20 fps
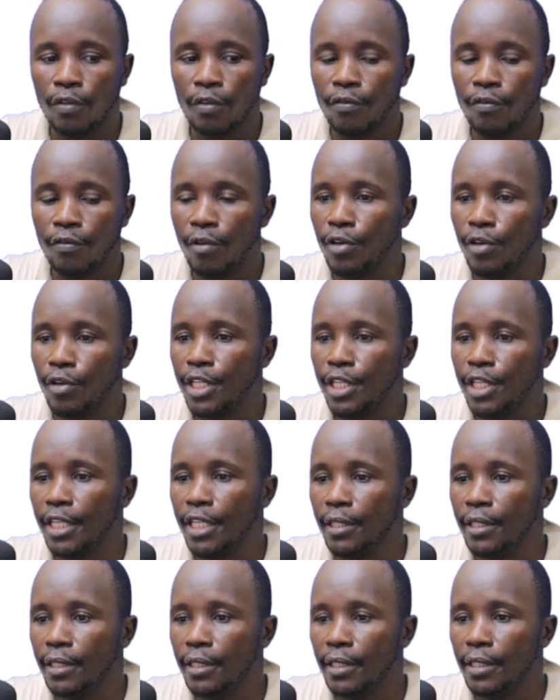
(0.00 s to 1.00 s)

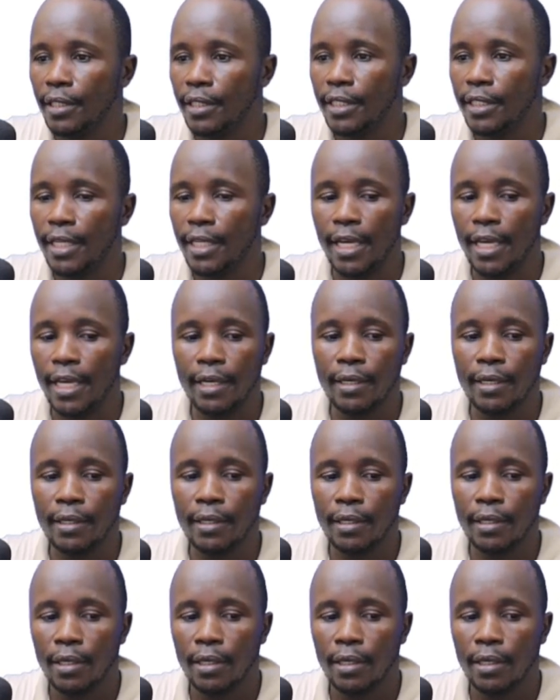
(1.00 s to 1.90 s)
14, 10,